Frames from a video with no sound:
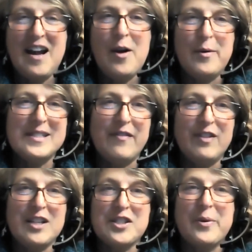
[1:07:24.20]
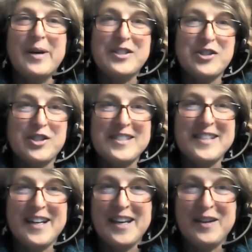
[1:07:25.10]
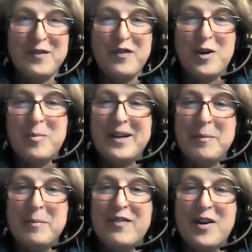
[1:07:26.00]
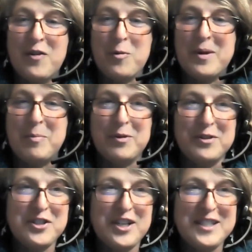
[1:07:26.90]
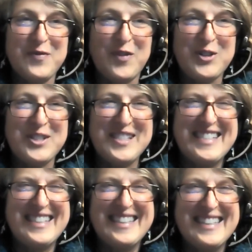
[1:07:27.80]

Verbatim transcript: I always have lots of questions that I can fill, but I'm giving other people a chance first.